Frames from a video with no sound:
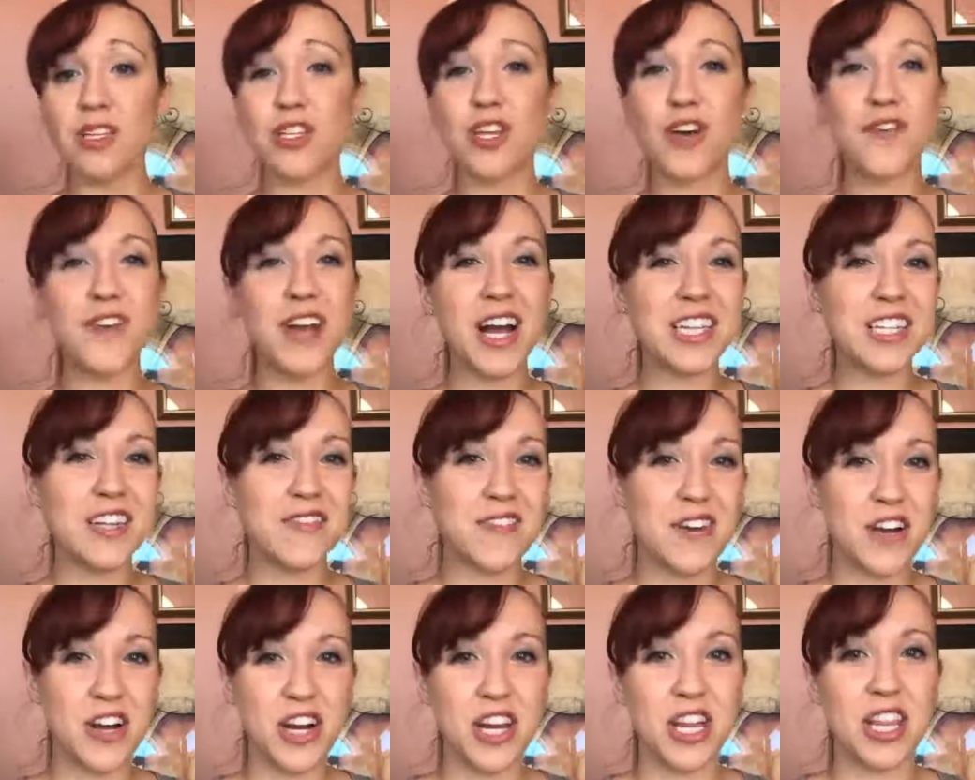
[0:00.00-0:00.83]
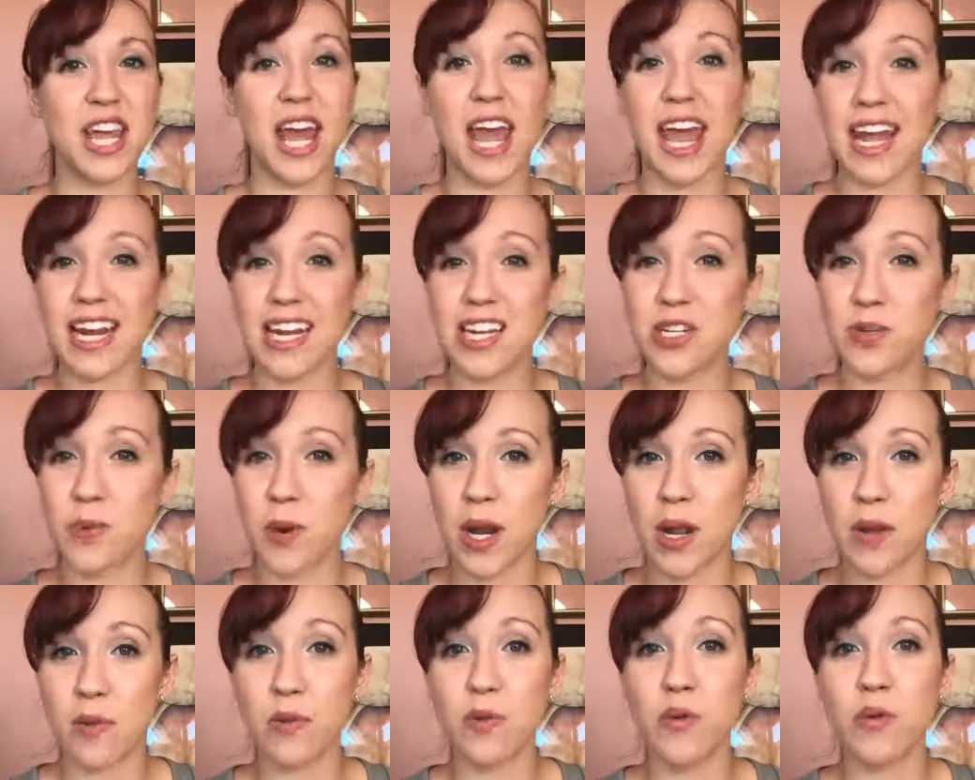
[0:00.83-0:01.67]
So have you guys ever heard of the
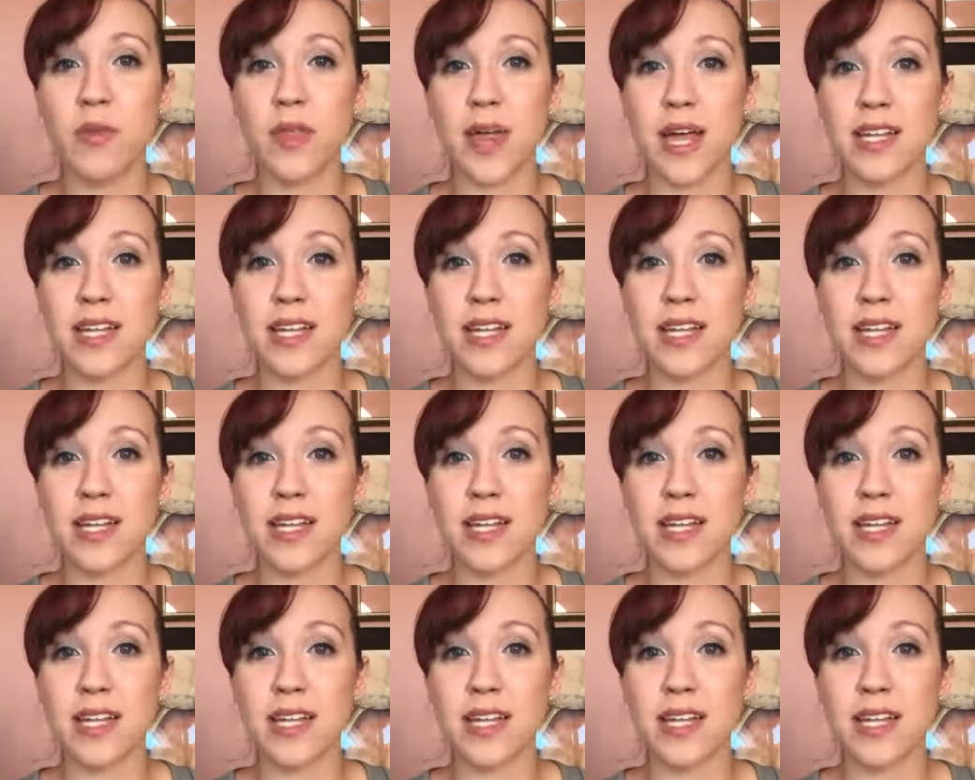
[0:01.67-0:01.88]
80-20 rule?